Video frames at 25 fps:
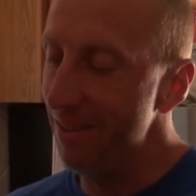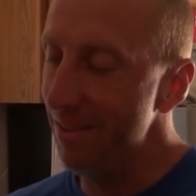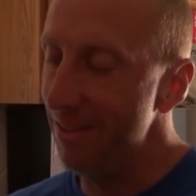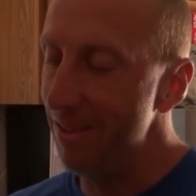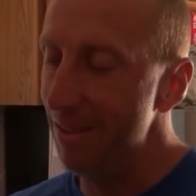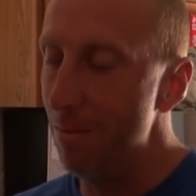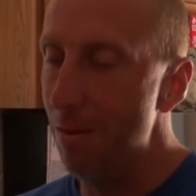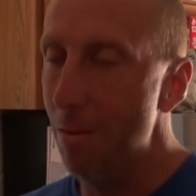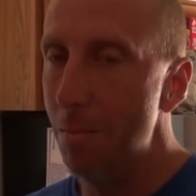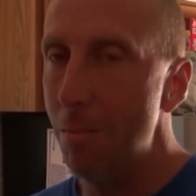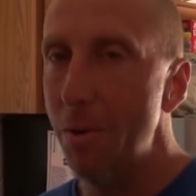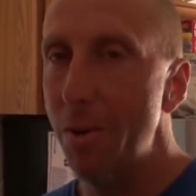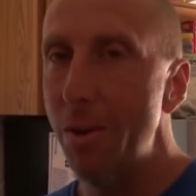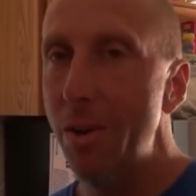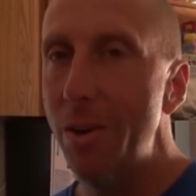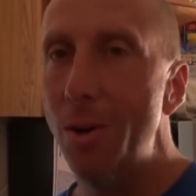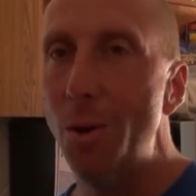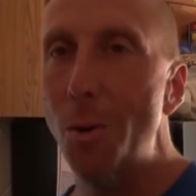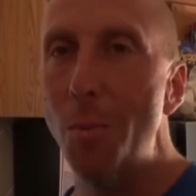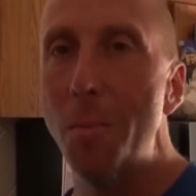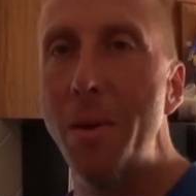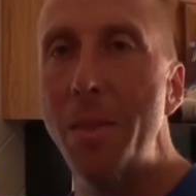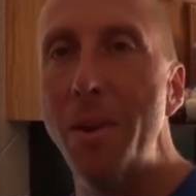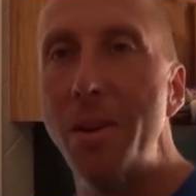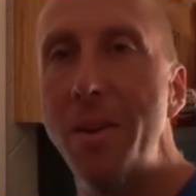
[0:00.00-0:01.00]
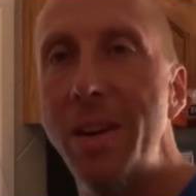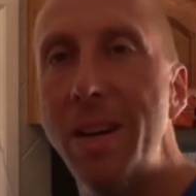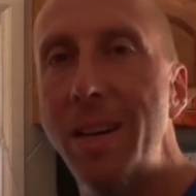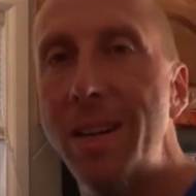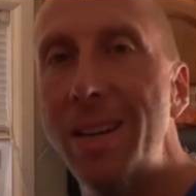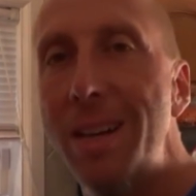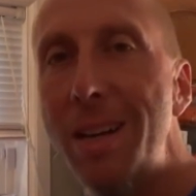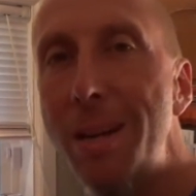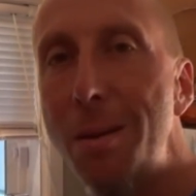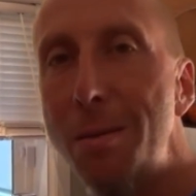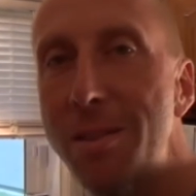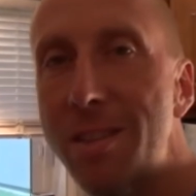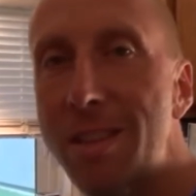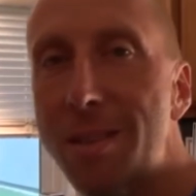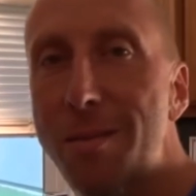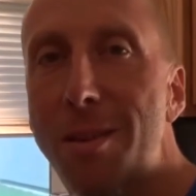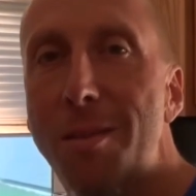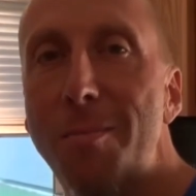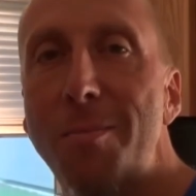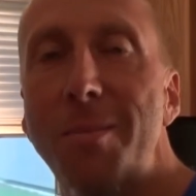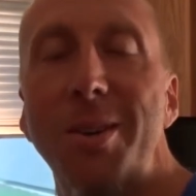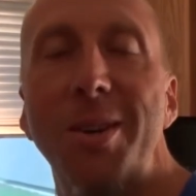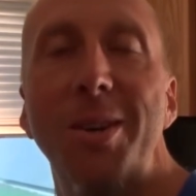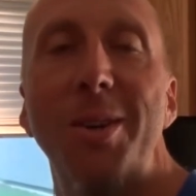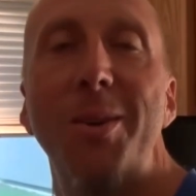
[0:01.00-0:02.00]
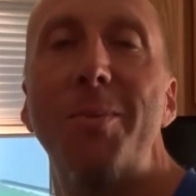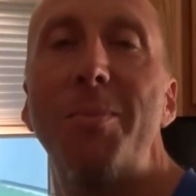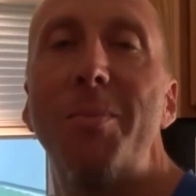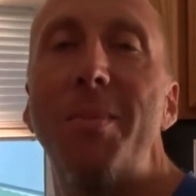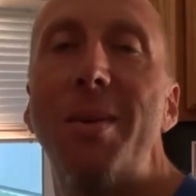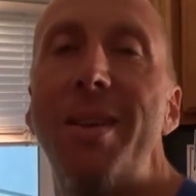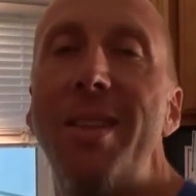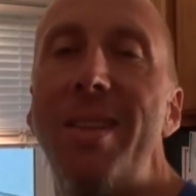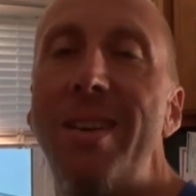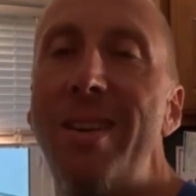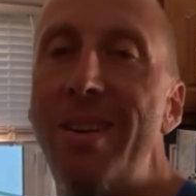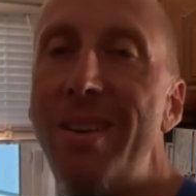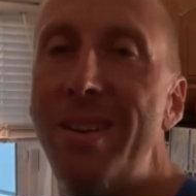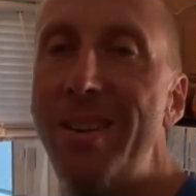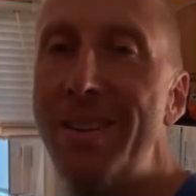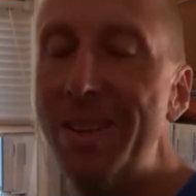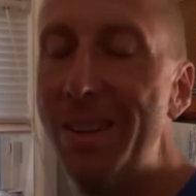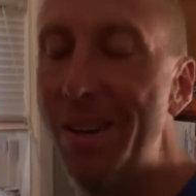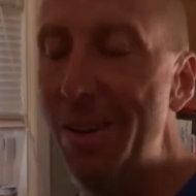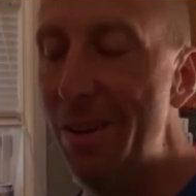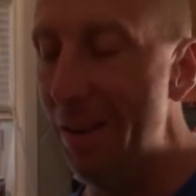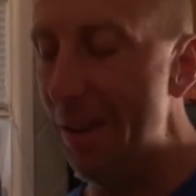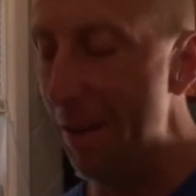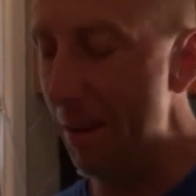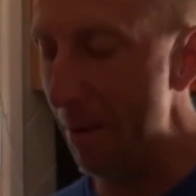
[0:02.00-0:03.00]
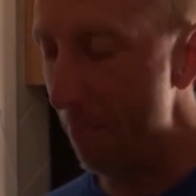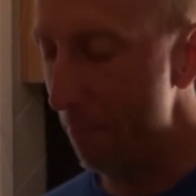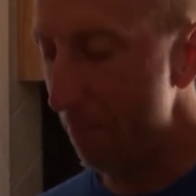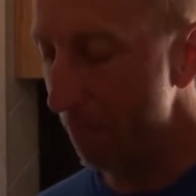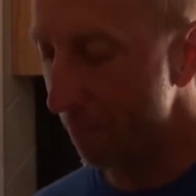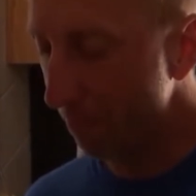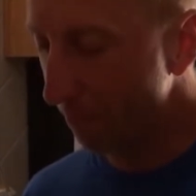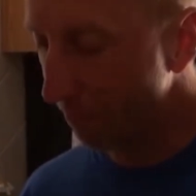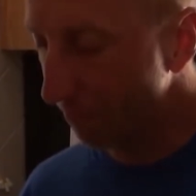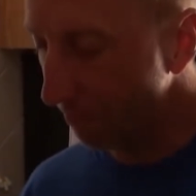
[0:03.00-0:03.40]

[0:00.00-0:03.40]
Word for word: some of them are known by their nicknames, some of them are known by their, their name.